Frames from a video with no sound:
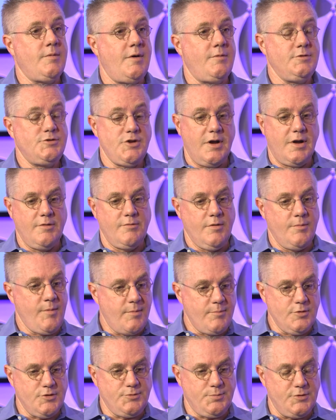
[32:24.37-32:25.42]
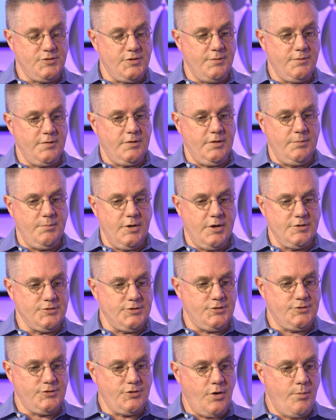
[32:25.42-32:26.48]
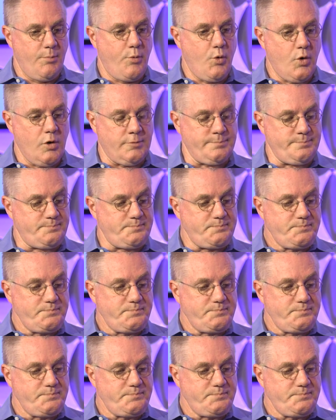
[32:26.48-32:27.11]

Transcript: I wish I could remember specifically because it's so important.